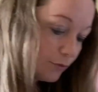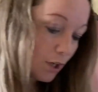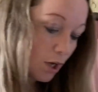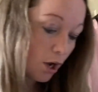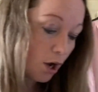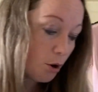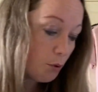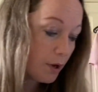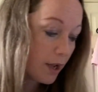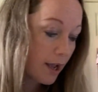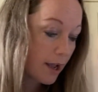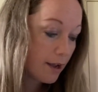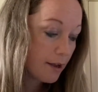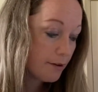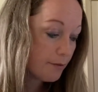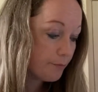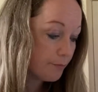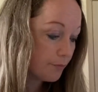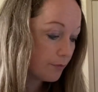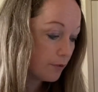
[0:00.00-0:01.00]
Okay,
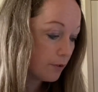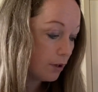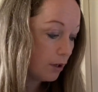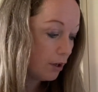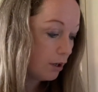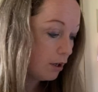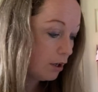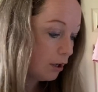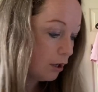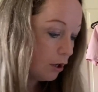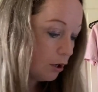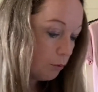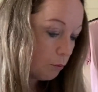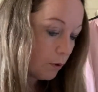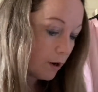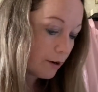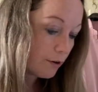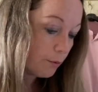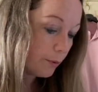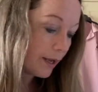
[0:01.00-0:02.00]

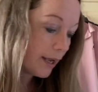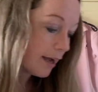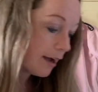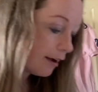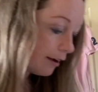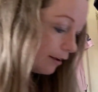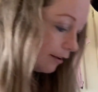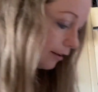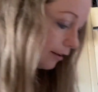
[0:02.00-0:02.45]
where are we at?